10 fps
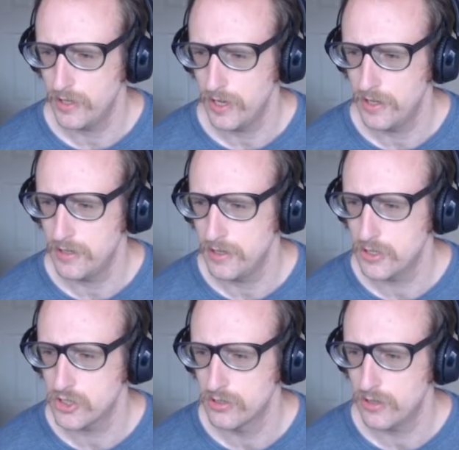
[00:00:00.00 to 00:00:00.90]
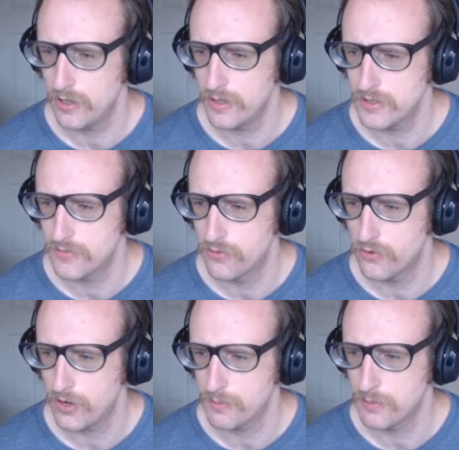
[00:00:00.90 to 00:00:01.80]
and initialize for
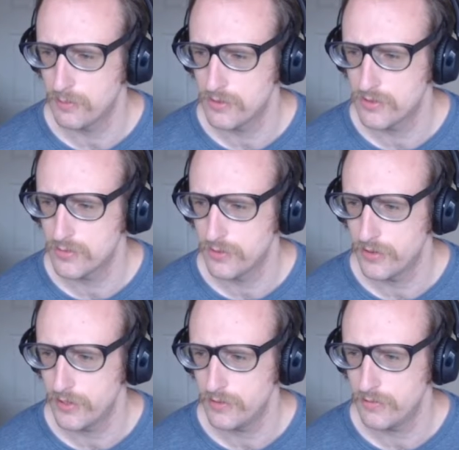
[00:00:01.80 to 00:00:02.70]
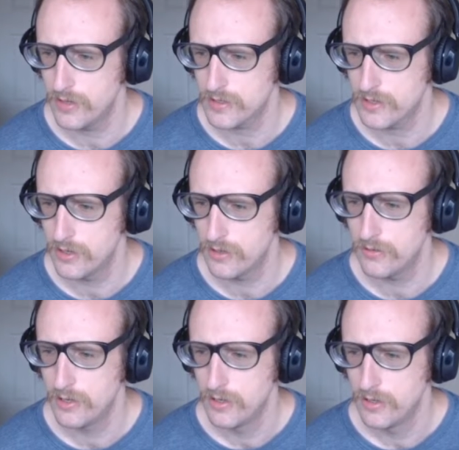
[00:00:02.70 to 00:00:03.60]
optimal use within VS Code.